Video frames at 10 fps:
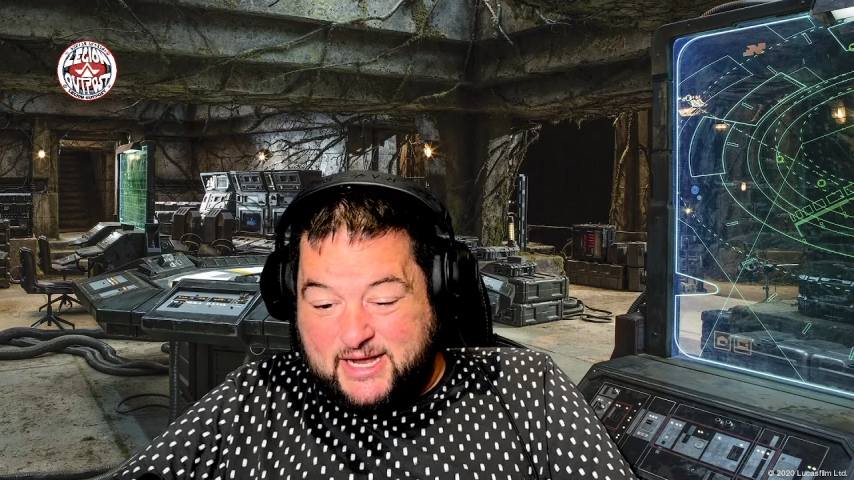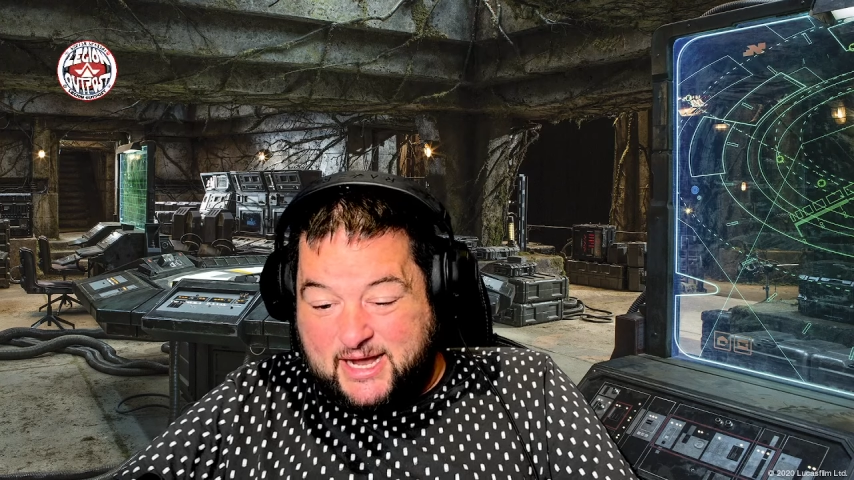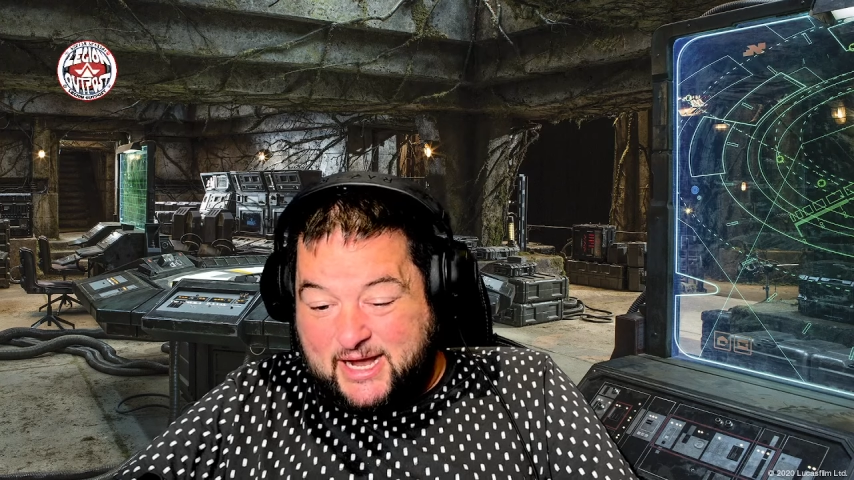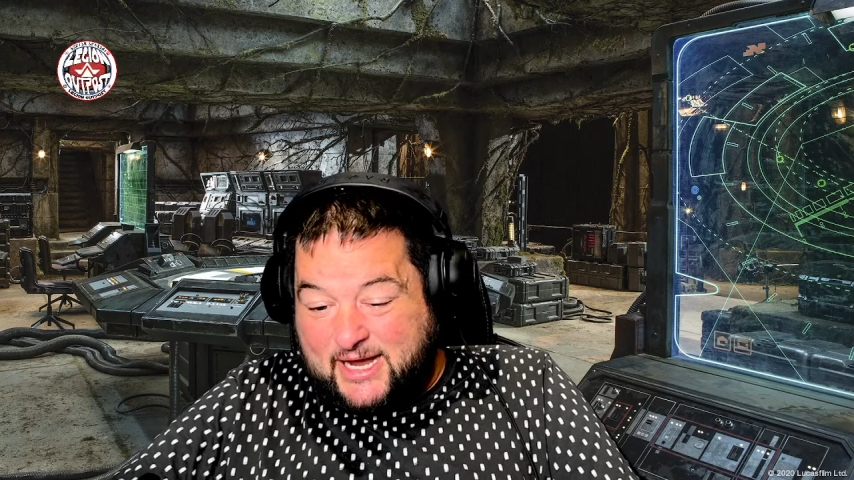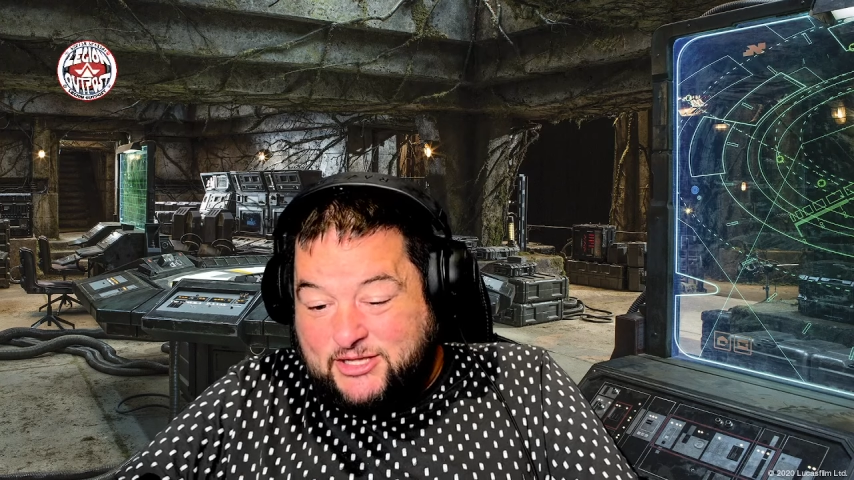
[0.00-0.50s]

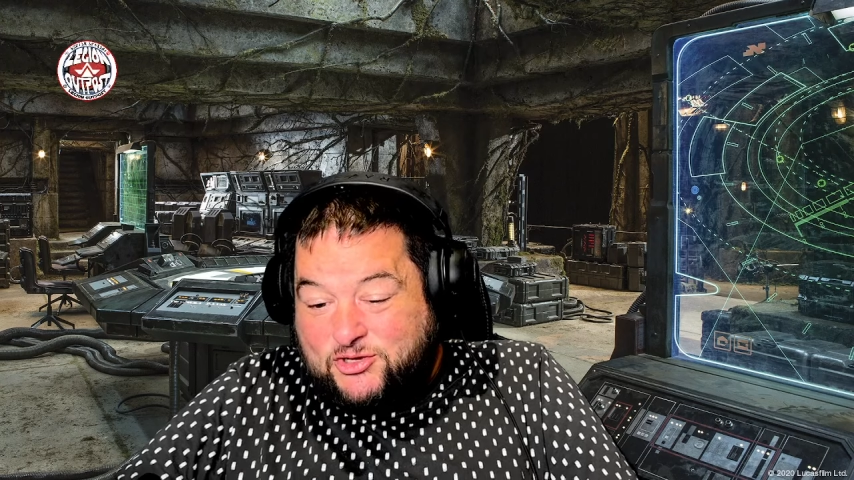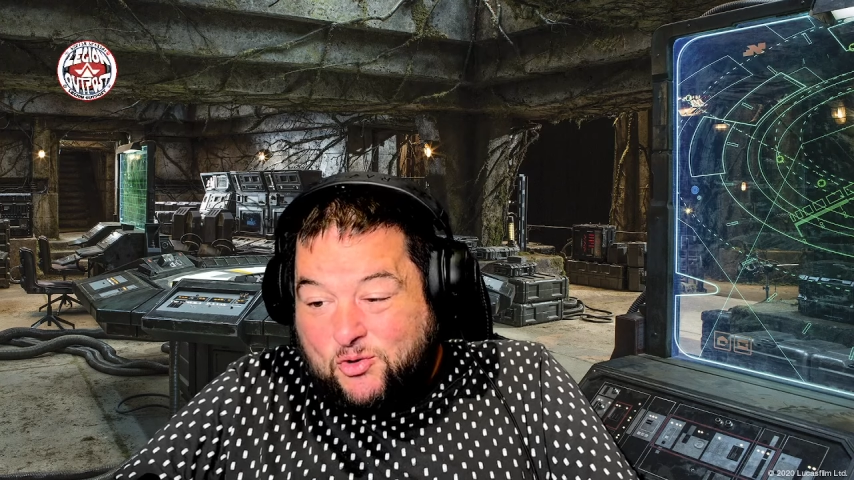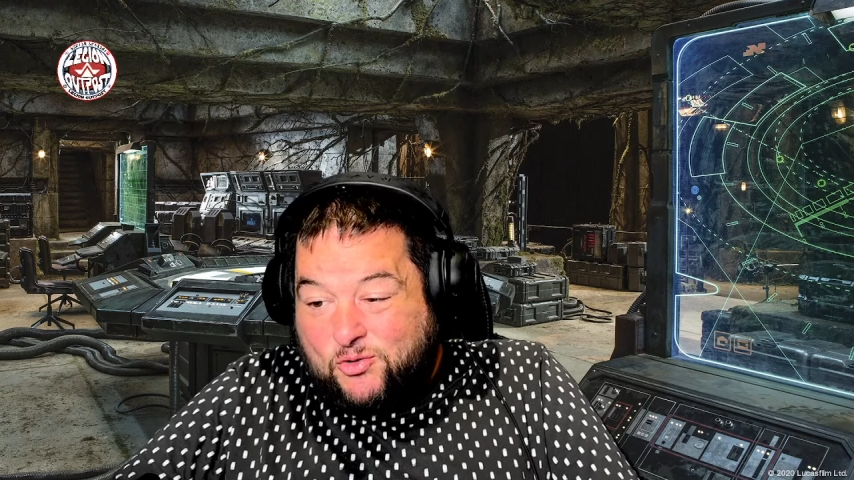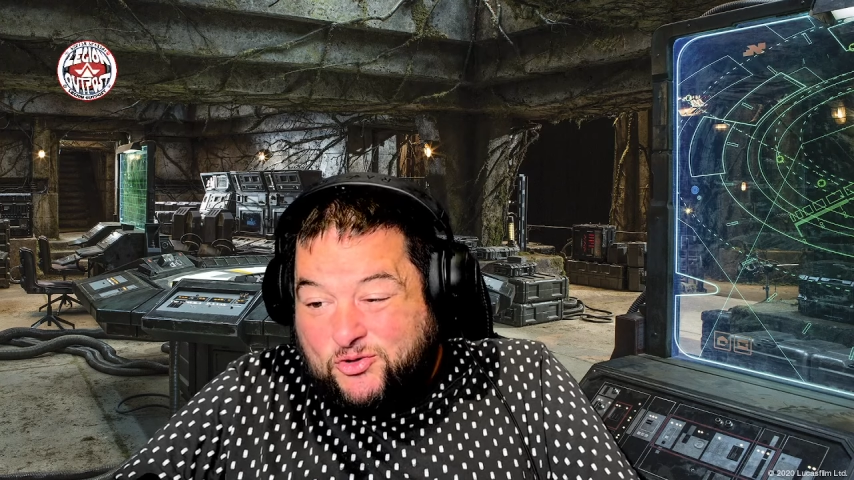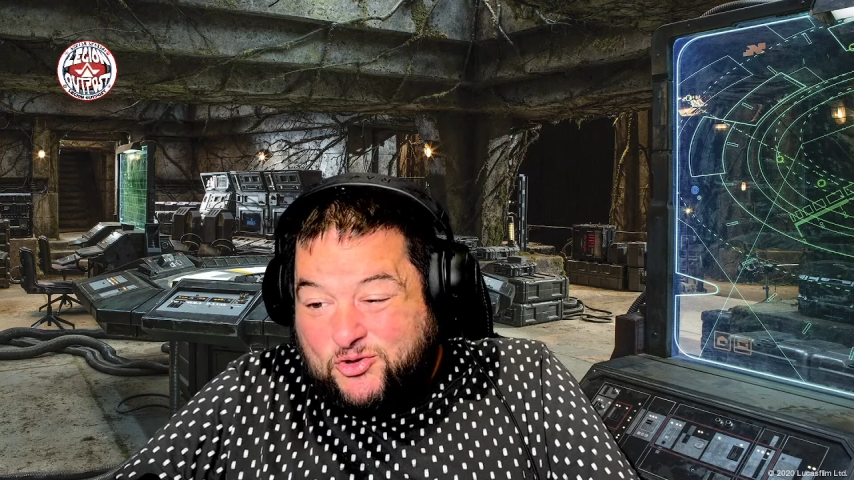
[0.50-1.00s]
I
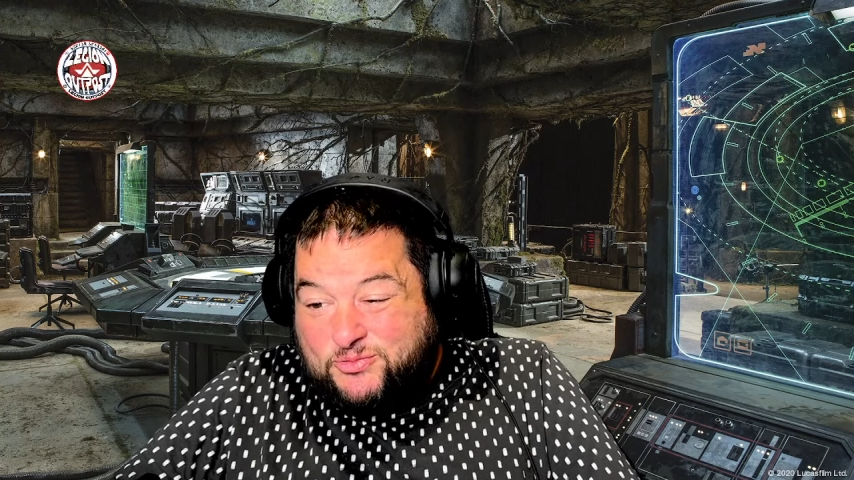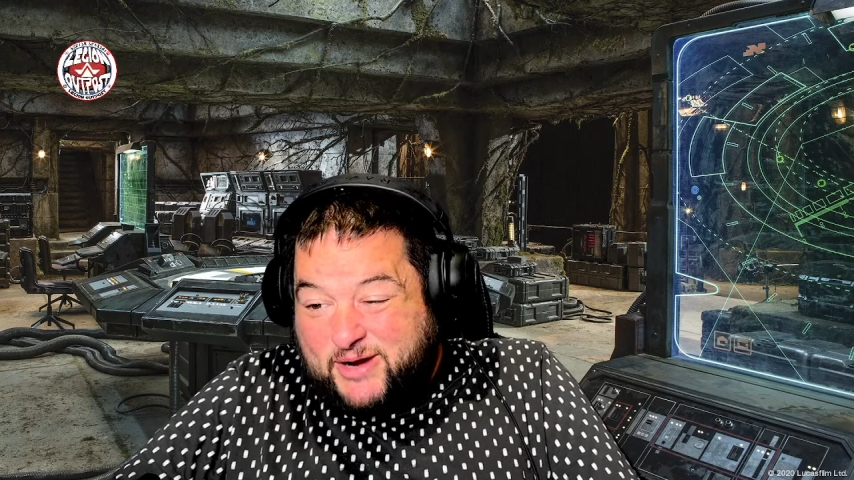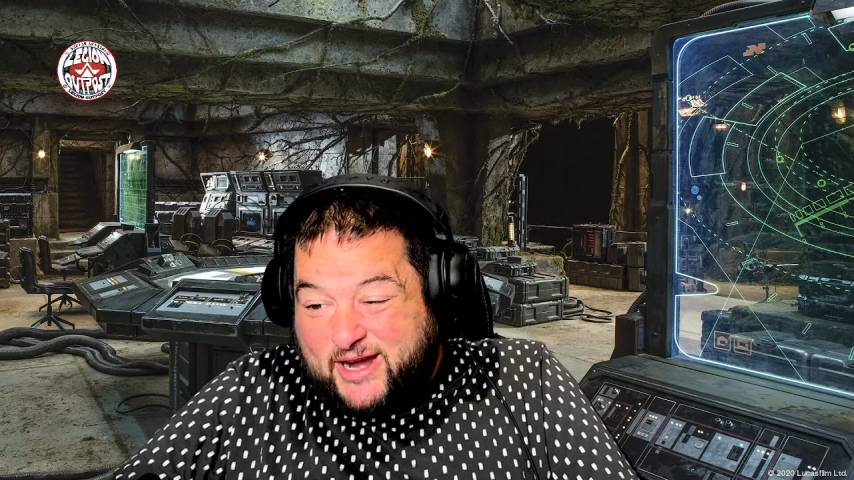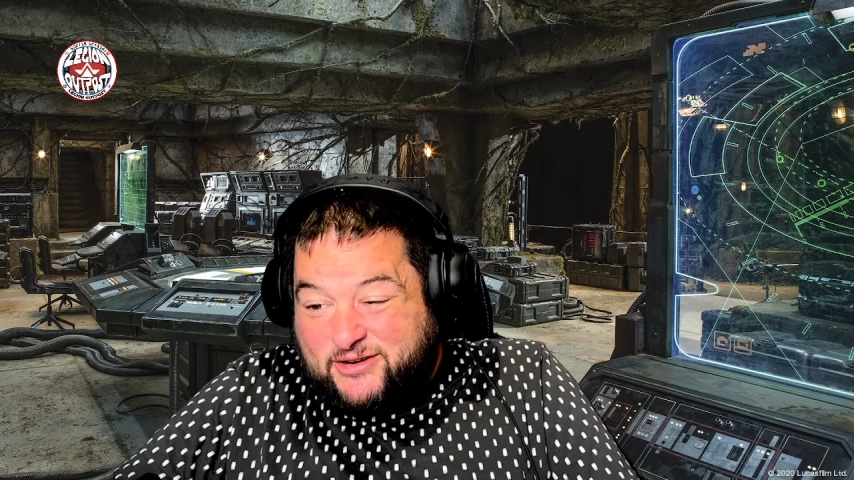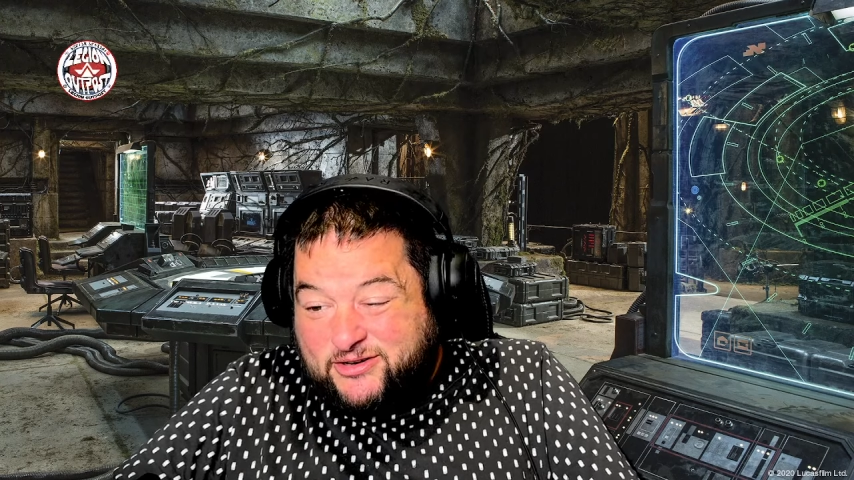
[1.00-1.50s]
don't use
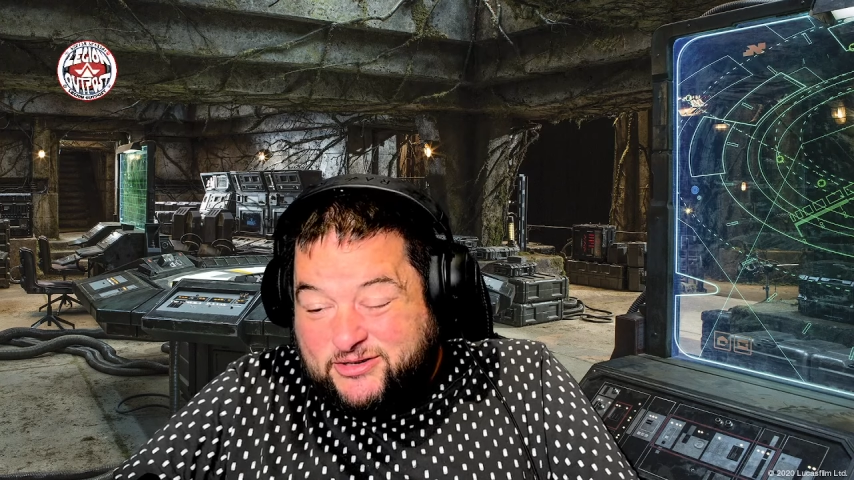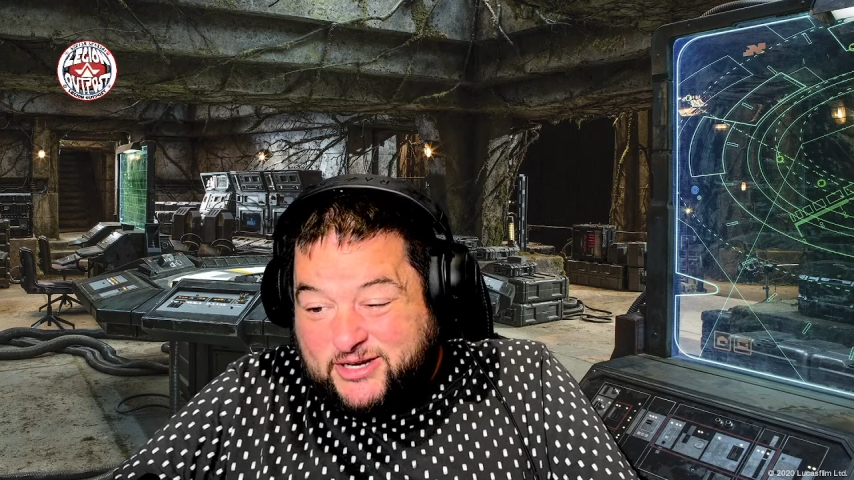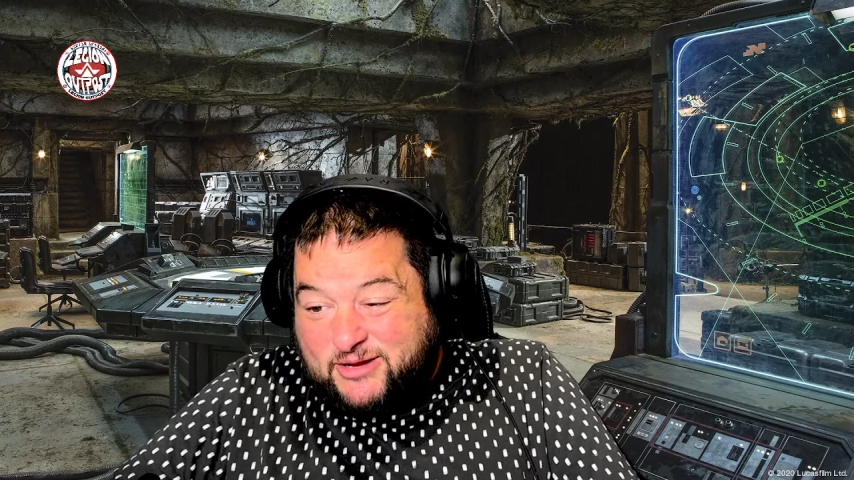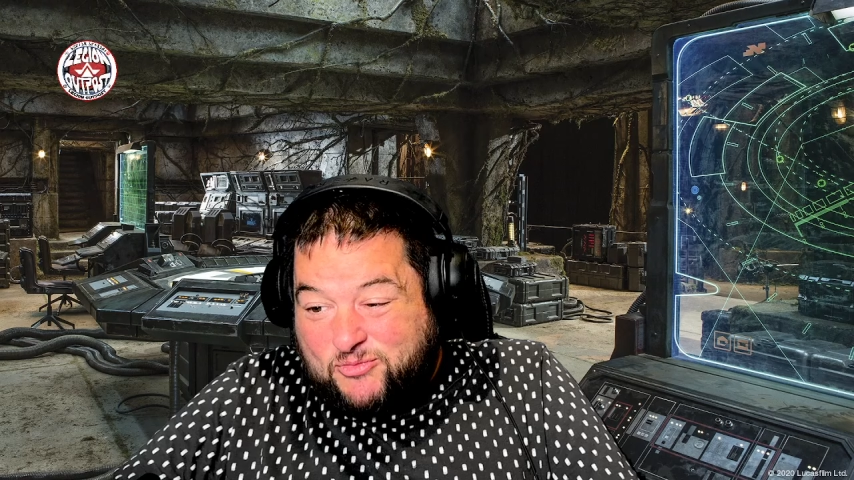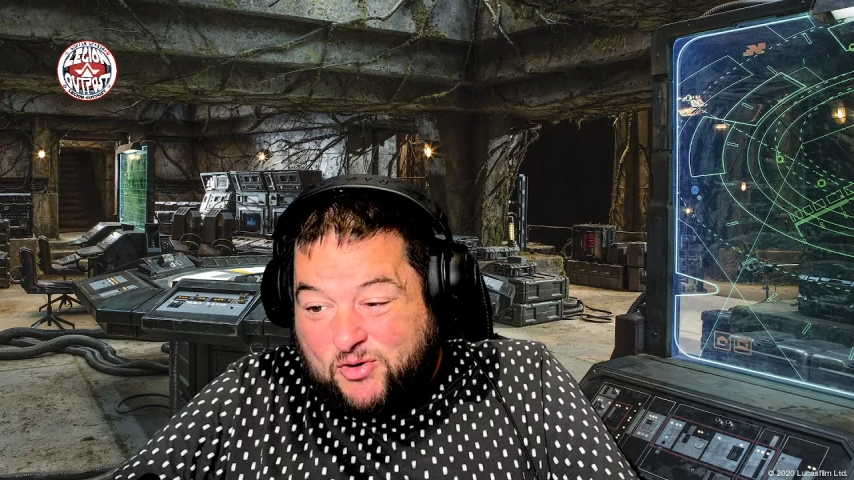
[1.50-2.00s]
my enders
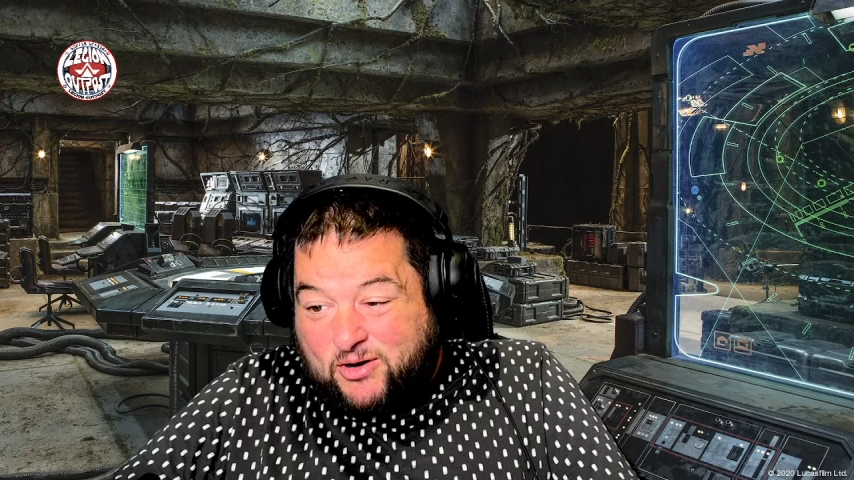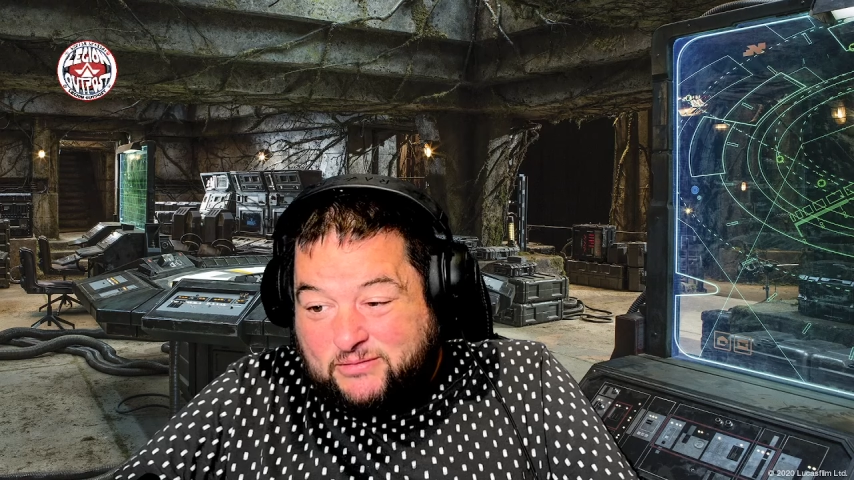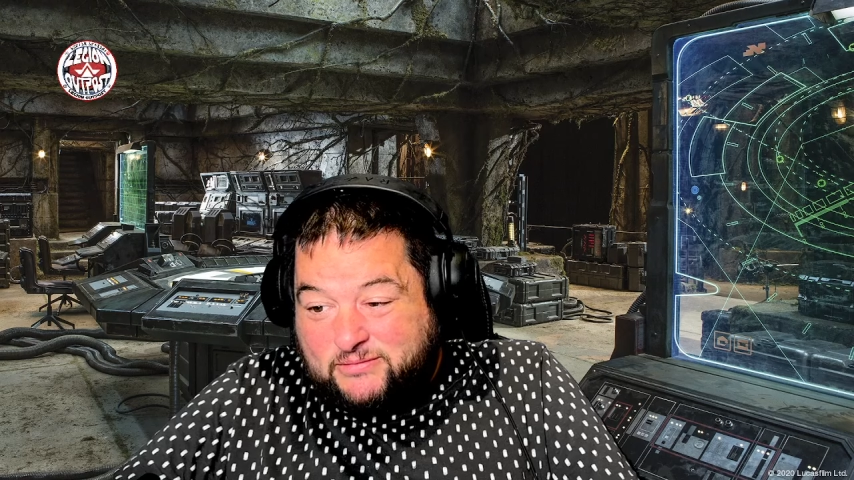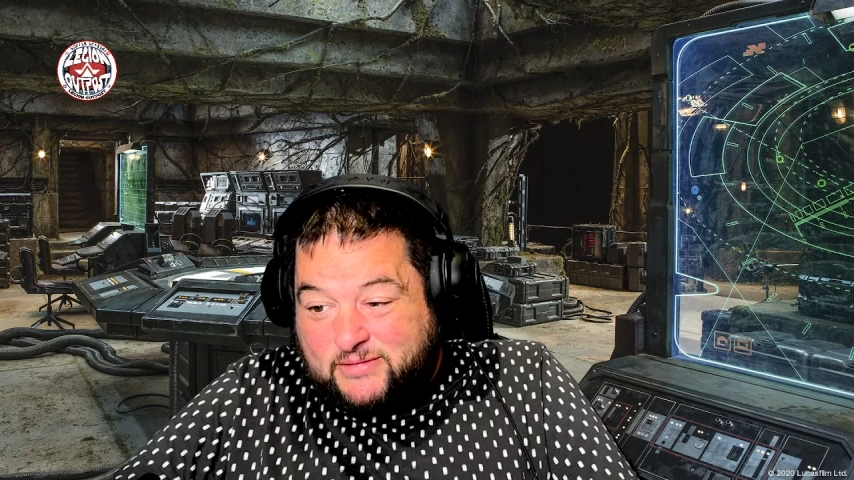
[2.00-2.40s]
anymore.